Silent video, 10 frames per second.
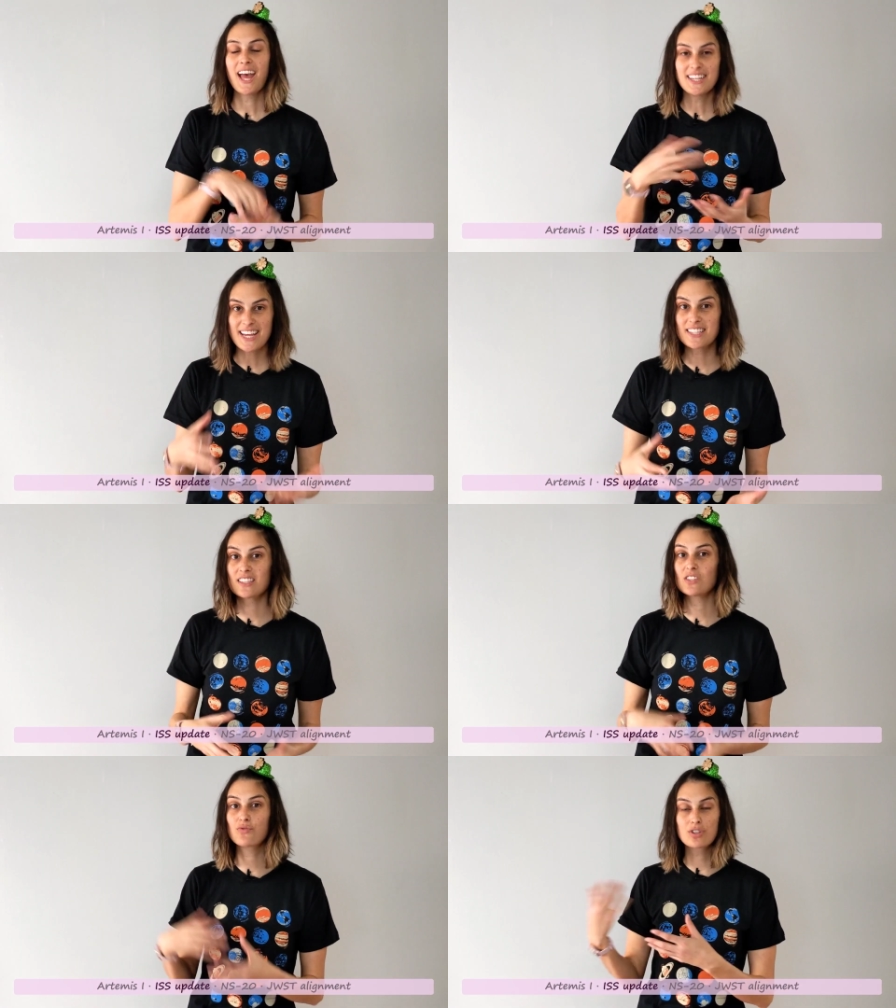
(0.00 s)
And
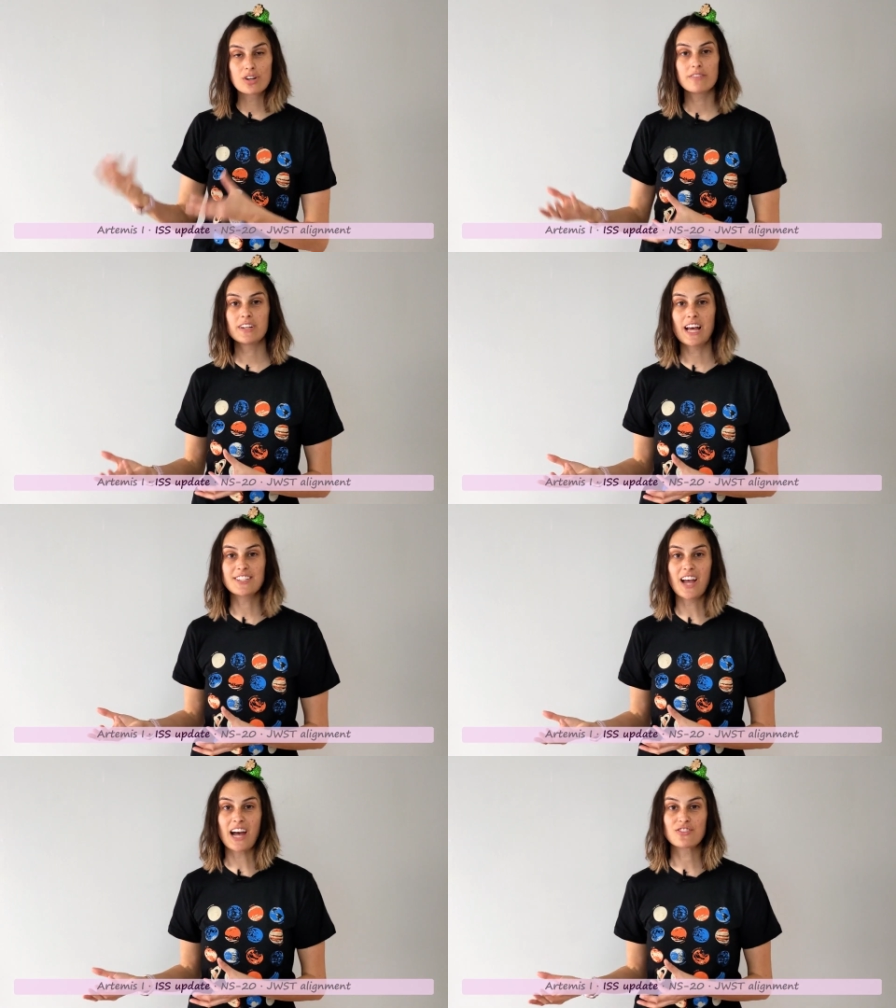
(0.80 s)
yes, this return of a
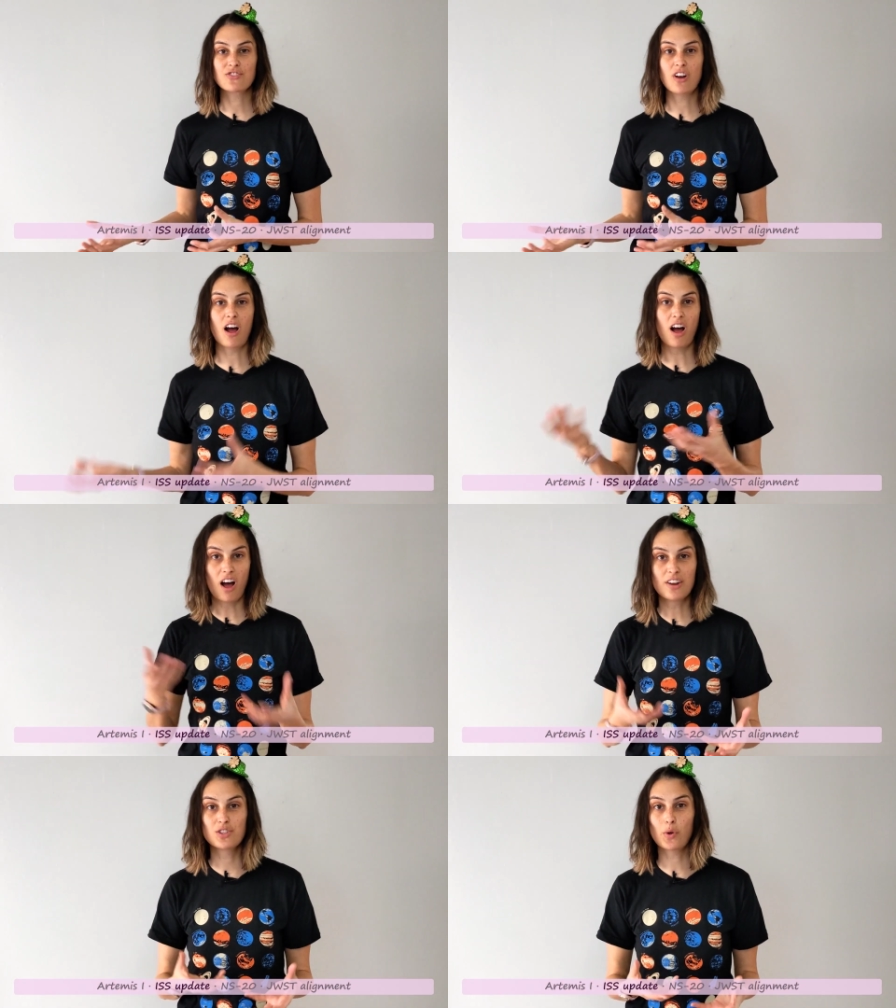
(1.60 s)
NASA astronaut
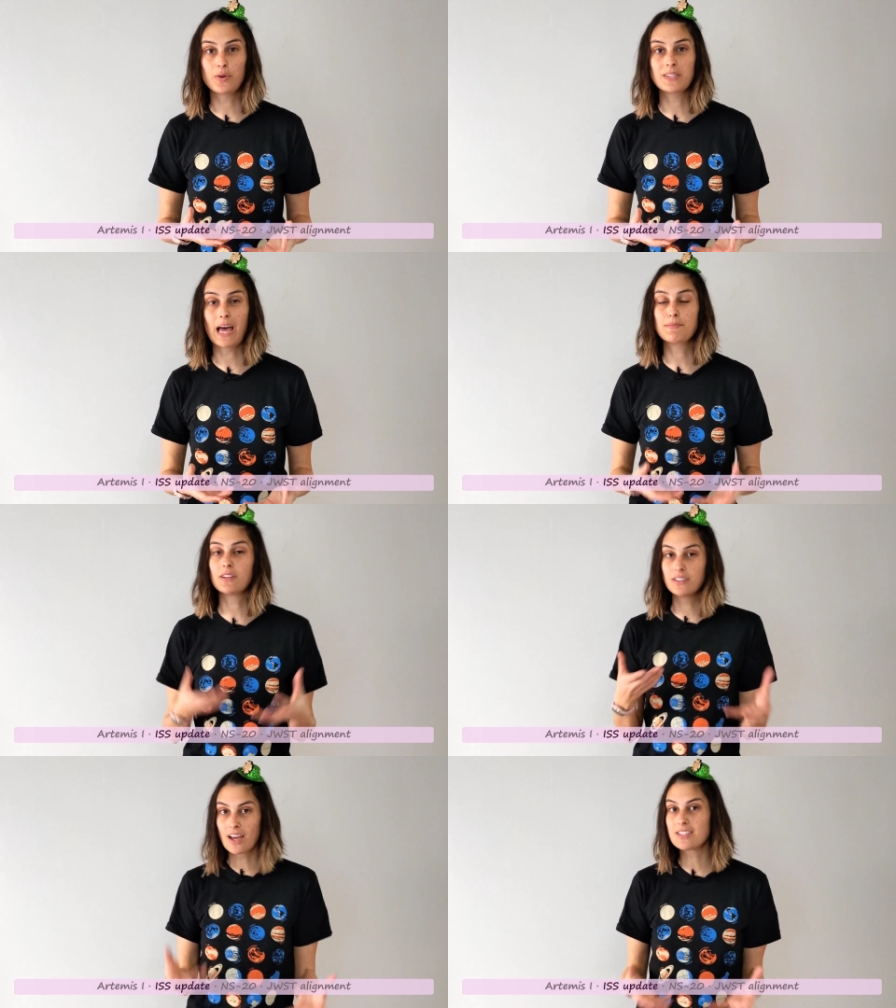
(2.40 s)
on the Soyuz
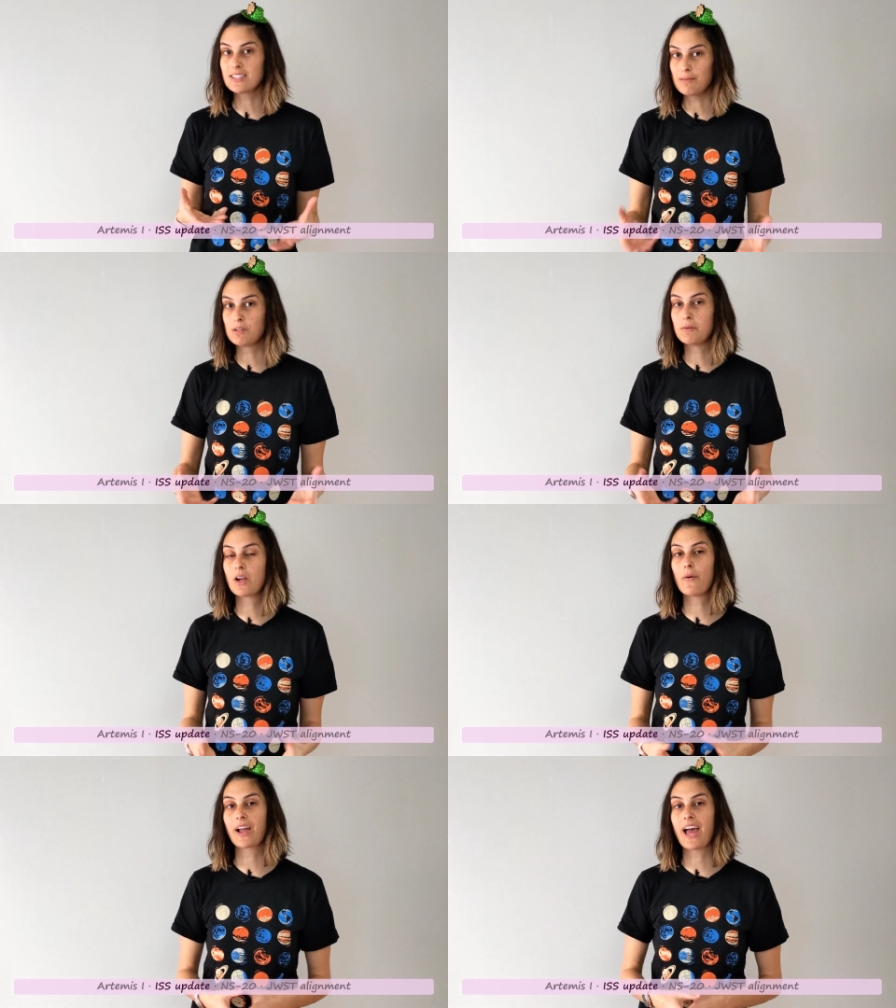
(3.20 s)
capsule does seem to be
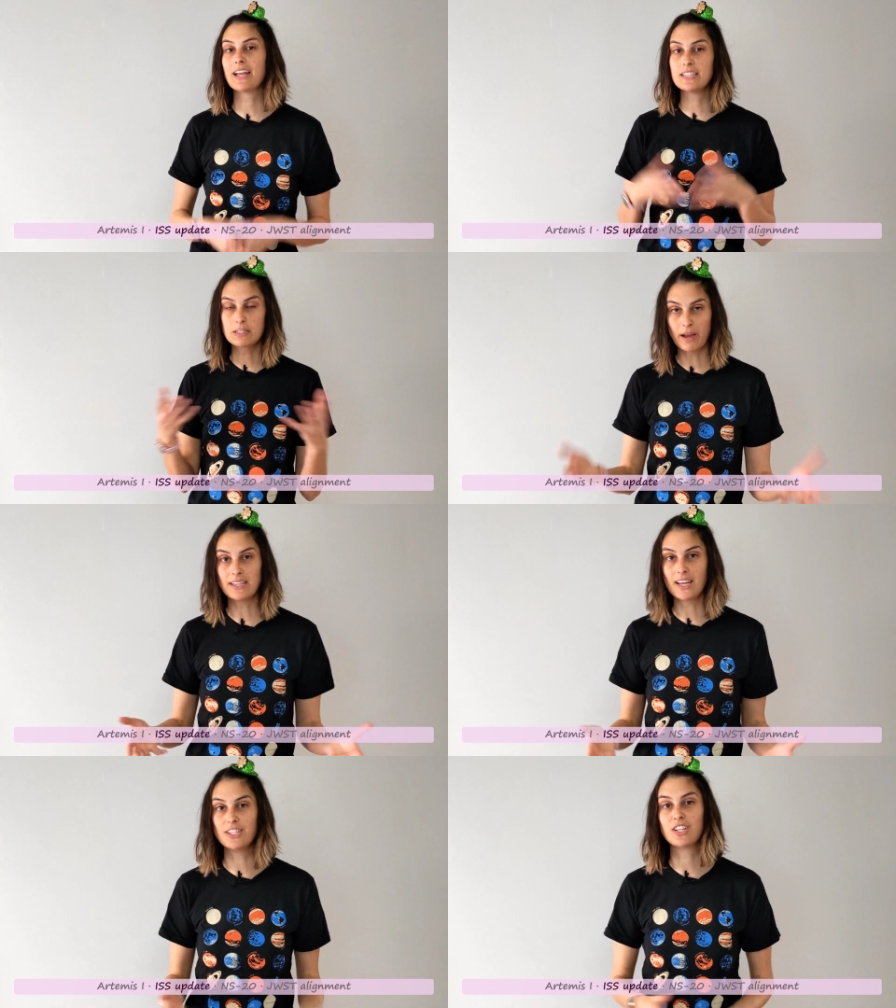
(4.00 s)
going ahead
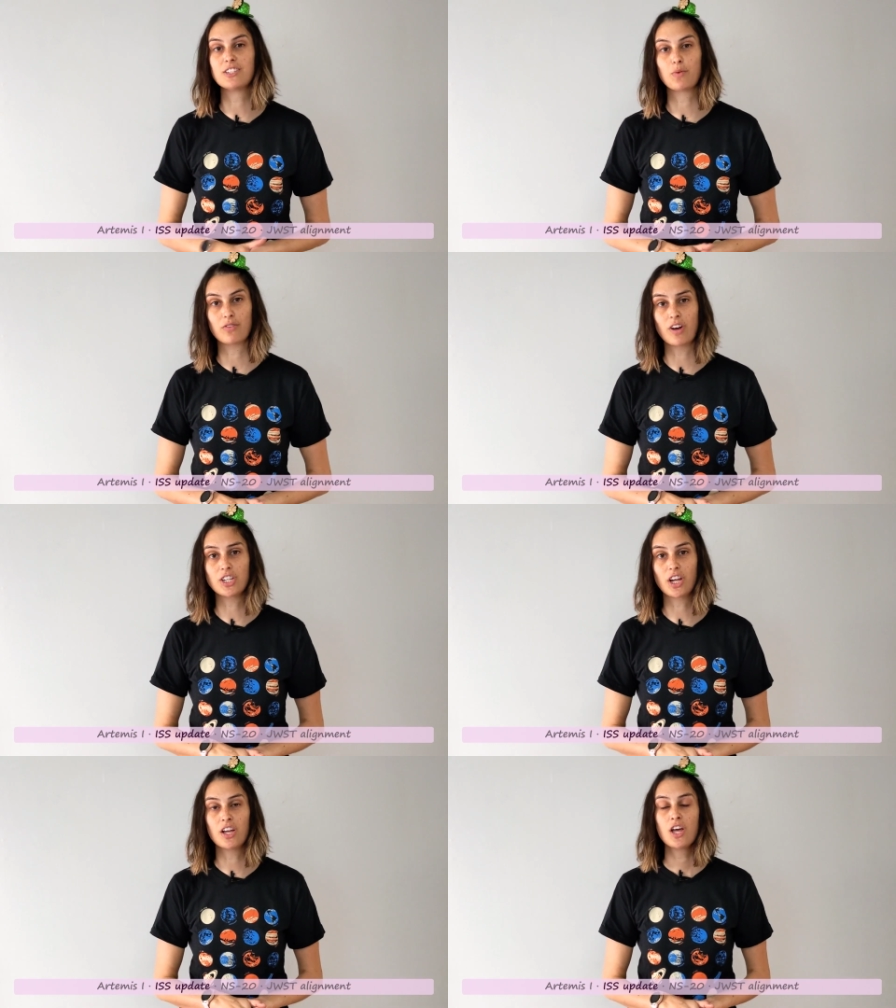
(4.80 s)
despite tensions with
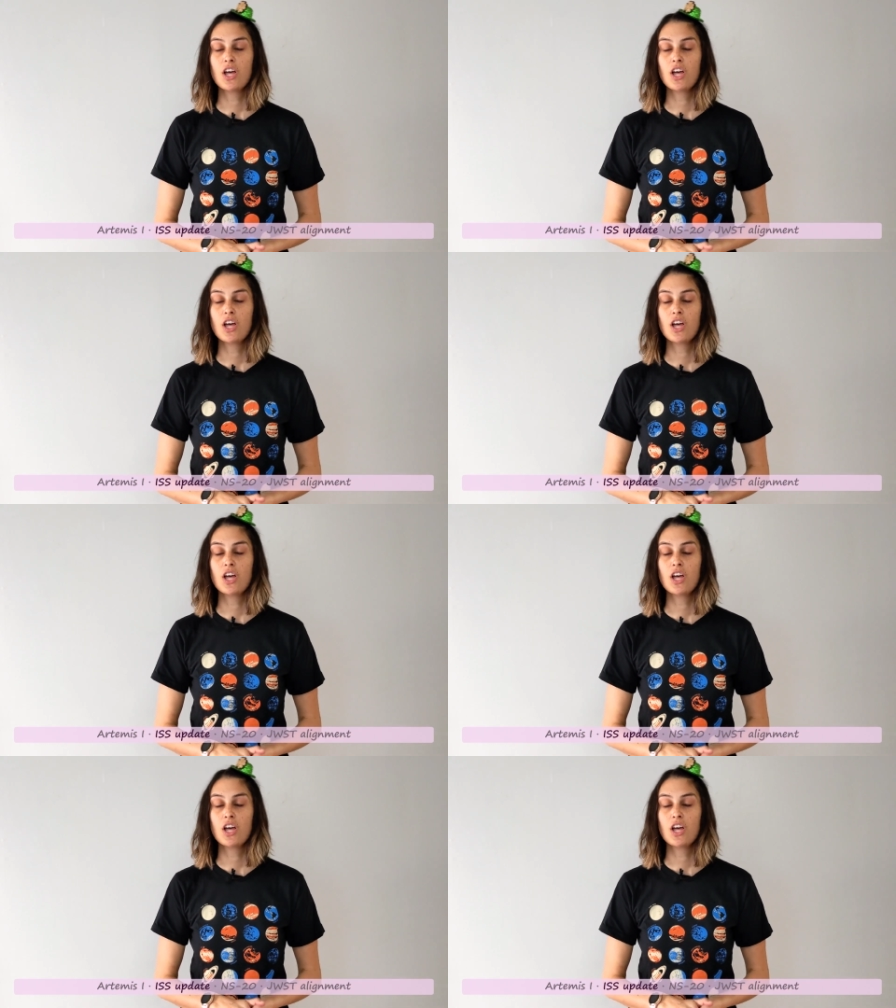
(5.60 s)
Russia.